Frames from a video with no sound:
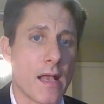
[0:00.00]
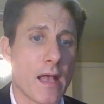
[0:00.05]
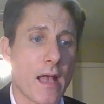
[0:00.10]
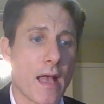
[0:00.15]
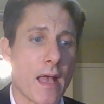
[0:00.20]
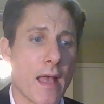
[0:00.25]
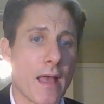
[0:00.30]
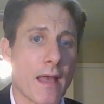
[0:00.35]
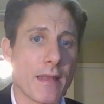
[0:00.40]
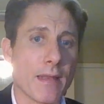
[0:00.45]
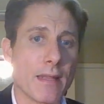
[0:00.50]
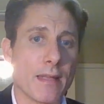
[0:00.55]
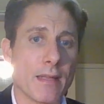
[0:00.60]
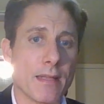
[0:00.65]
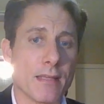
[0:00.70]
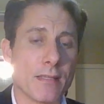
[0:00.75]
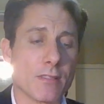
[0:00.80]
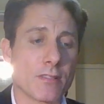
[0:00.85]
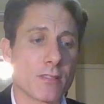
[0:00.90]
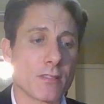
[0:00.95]
And it
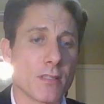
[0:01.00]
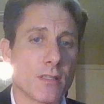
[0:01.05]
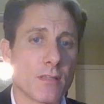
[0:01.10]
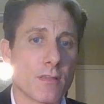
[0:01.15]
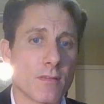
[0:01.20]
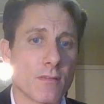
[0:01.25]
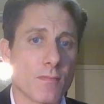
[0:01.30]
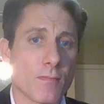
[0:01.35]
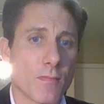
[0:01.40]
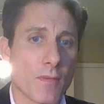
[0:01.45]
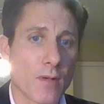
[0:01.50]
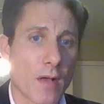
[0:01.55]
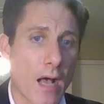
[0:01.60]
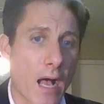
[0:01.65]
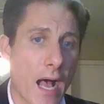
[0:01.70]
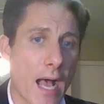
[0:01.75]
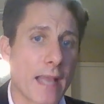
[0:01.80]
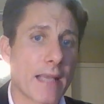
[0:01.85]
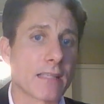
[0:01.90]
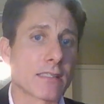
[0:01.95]
is
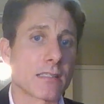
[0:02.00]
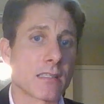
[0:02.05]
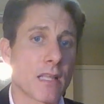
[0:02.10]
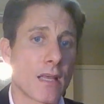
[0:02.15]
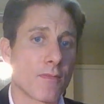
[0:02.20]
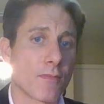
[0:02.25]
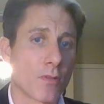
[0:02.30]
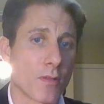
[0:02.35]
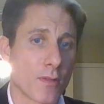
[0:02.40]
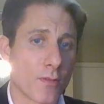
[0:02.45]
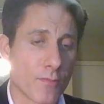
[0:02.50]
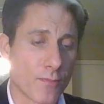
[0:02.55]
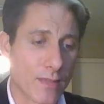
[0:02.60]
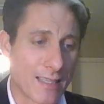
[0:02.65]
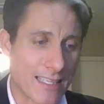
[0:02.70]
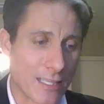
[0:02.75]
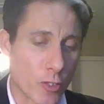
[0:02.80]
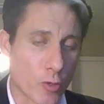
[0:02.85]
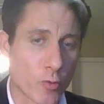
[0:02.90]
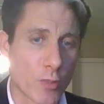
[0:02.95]
highest level of
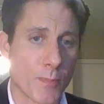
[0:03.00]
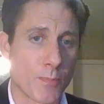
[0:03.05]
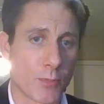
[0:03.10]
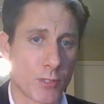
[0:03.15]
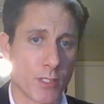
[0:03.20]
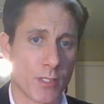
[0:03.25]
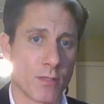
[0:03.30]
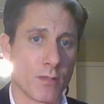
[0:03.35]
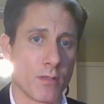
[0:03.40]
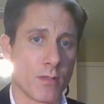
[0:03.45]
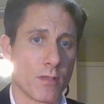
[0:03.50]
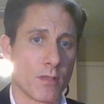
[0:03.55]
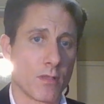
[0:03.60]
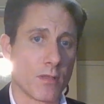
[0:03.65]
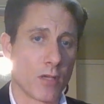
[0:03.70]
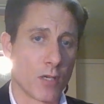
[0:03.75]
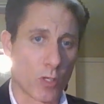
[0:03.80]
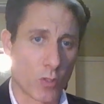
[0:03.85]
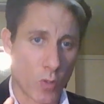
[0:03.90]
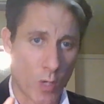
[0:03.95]
encryption
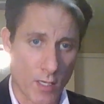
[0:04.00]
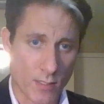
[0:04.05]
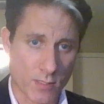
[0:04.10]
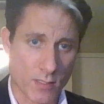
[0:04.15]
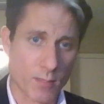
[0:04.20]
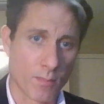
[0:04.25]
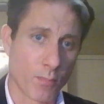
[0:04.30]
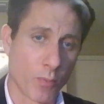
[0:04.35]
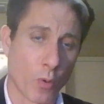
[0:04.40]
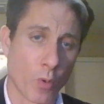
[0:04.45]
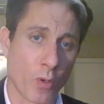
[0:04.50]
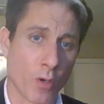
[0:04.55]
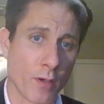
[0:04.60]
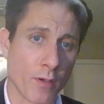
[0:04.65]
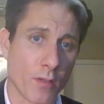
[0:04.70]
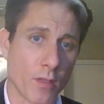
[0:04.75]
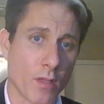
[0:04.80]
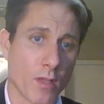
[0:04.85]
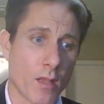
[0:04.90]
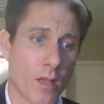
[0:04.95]
across the board,
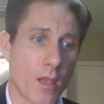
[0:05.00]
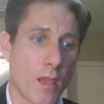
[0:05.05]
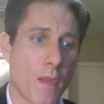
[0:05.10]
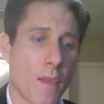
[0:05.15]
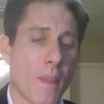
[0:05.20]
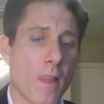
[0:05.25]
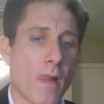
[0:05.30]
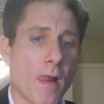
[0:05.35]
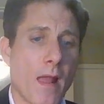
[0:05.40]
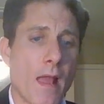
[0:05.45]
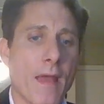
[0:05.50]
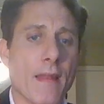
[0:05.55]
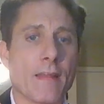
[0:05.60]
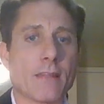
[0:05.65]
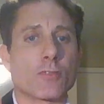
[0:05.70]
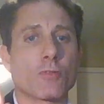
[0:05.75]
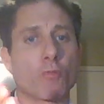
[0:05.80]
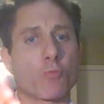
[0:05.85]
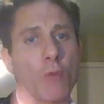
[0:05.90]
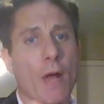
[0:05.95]
and
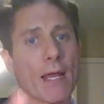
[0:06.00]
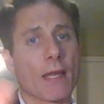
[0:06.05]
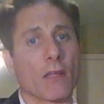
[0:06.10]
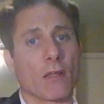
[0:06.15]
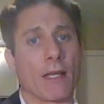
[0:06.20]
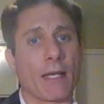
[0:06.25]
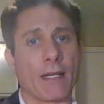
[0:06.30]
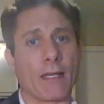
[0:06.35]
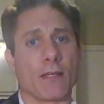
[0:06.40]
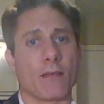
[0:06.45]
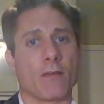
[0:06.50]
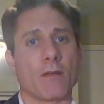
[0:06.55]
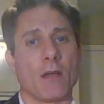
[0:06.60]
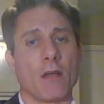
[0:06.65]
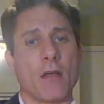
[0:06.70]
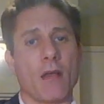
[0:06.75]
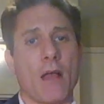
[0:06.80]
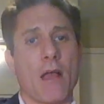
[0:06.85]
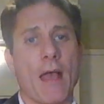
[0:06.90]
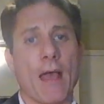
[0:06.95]
it's regulated
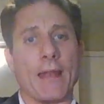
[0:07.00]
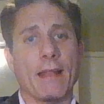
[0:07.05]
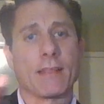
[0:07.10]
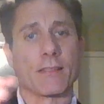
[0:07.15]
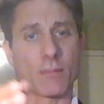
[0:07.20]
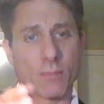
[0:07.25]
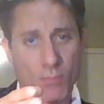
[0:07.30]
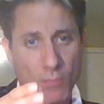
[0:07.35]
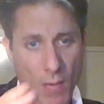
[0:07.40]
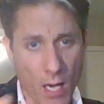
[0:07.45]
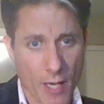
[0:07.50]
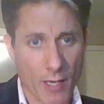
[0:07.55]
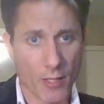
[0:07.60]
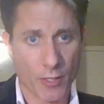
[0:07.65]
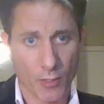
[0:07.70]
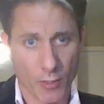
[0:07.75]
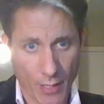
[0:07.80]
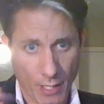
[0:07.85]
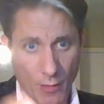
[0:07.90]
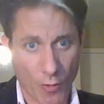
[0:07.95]
and it's
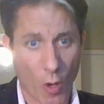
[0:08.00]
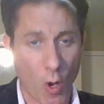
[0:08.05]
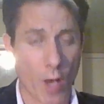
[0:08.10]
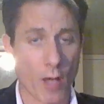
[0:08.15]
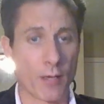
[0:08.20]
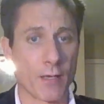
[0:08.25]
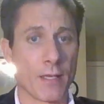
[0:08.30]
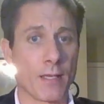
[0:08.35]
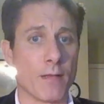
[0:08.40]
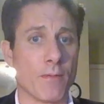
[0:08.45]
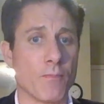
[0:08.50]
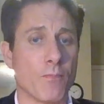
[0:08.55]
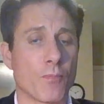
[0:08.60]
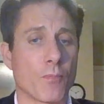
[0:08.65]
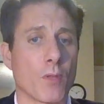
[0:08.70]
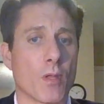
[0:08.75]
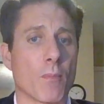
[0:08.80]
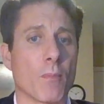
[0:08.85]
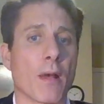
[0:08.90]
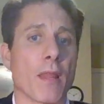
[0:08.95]
monitored and audited
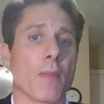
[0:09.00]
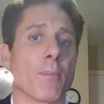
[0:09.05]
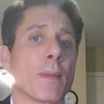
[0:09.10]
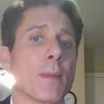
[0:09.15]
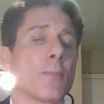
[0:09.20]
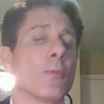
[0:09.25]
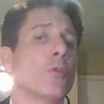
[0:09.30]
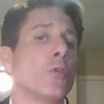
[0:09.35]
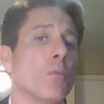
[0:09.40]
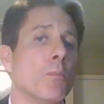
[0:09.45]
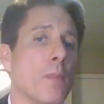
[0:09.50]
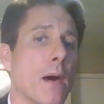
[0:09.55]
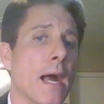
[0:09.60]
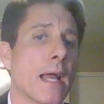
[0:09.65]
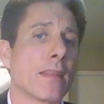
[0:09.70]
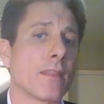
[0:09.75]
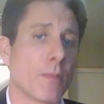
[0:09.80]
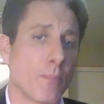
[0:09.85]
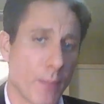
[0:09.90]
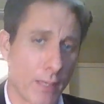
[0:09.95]
by the people who
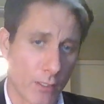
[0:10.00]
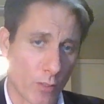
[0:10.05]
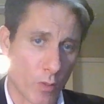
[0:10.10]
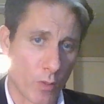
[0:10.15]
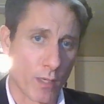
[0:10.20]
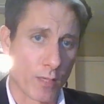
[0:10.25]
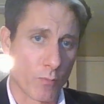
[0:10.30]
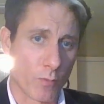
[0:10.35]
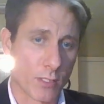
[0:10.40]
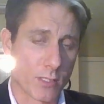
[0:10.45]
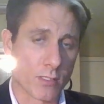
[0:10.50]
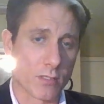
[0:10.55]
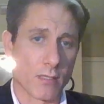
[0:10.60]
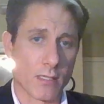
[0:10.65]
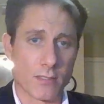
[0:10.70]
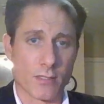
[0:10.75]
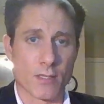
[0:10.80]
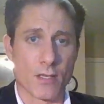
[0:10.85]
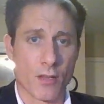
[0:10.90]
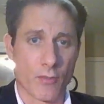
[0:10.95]
mine the Bitcoin, which
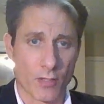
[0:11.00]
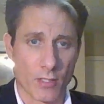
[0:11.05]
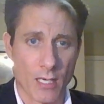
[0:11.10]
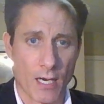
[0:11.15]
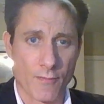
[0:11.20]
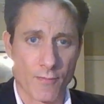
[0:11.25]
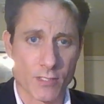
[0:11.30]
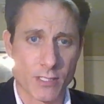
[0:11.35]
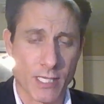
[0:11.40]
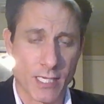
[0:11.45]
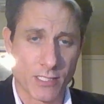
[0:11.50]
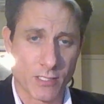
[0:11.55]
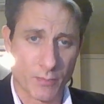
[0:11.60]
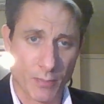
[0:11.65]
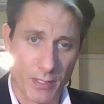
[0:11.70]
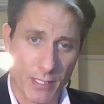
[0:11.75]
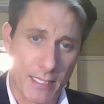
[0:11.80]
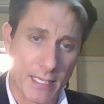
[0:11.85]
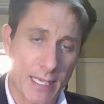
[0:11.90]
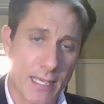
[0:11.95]
is another conversation. But
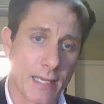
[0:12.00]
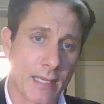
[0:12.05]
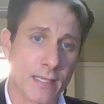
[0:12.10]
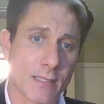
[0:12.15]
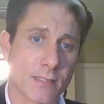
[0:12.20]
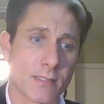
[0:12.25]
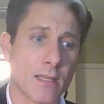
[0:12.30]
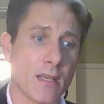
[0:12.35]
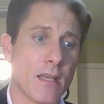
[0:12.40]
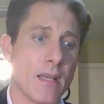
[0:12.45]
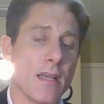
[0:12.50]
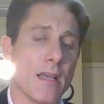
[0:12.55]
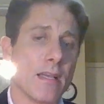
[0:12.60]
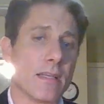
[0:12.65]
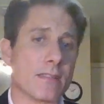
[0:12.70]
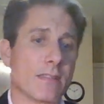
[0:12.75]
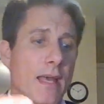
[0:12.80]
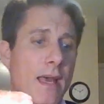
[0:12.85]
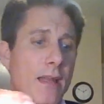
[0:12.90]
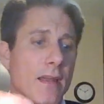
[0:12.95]
the key is
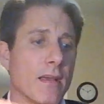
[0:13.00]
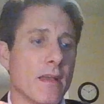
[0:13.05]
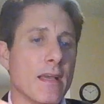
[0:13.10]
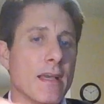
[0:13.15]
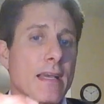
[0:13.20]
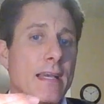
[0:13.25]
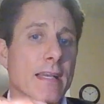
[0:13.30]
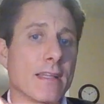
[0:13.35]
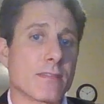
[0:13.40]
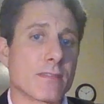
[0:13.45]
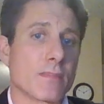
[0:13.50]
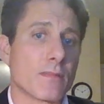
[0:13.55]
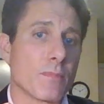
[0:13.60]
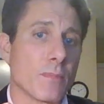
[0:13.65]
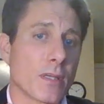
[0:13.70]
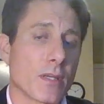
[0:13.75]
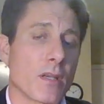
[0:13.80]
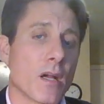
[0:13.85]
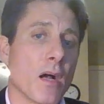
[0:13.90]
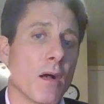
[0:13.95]
that it's
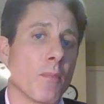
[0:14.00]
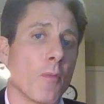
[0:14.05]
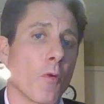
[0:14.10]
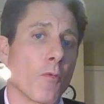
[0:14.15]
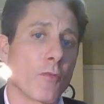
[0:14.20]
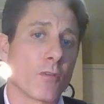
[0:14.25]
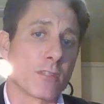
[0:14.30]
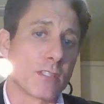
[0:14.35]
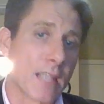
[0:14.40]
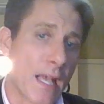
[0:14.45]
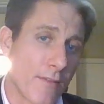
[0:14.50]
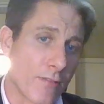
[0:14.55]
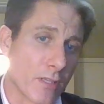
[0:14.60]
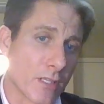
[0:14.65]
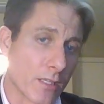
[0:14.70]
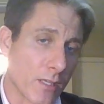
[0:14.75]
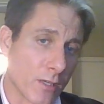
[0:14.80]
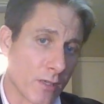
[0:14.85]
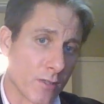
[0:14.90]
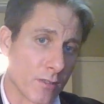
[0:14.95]
become over 7
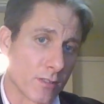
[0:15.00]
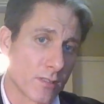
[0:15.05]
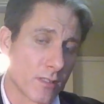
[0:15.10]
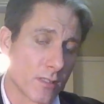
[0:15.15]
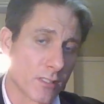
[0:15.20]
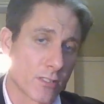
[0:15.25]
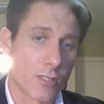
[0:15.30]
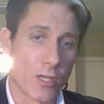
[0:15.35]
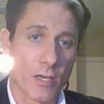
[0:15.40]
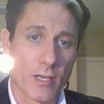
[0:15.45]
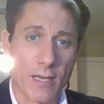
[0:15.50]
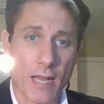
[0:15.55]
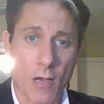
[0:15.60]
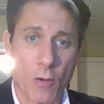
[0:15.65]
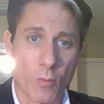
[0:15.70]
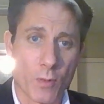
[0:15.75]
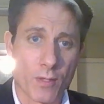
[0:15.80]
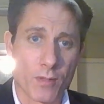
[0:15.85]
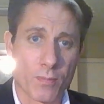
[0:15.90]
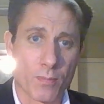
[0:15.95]
years. Started out
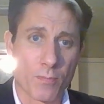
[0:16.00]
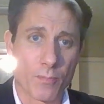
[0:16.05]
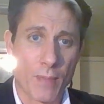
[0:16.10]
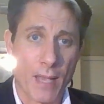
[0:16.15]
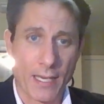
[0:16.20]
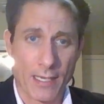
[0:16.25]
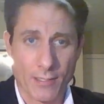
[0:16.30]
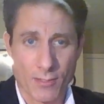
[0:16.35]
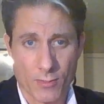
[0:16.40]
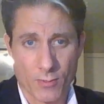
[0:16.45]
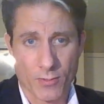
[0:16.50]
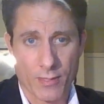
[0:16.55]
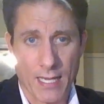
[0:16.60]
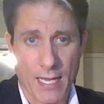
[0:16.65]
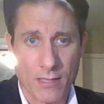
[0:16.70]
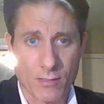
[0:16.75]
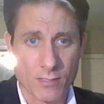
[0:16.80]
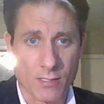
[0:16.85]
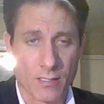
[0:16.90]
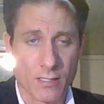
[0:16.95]
with back in
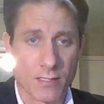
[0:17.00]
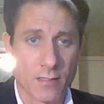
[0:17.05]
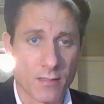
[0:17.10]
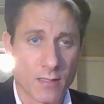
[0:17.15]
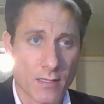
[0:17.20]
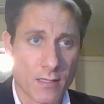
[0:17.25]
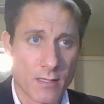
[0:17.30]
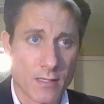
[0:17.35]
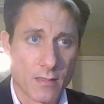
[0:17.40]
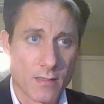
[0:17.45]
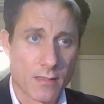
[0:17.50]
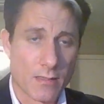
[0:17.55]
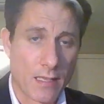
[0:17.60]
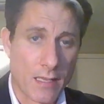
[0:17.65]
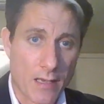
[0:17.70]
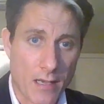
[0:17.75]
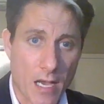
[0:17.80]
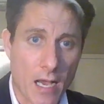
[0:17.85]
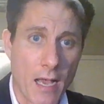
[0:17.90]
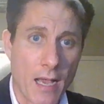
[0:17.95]

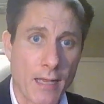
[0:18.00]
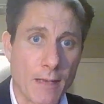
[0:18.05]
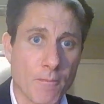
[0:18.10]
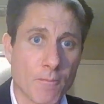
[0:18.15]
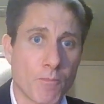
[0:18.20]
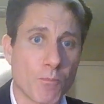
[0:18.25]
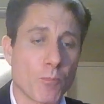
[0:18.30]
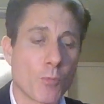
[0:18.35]
2009.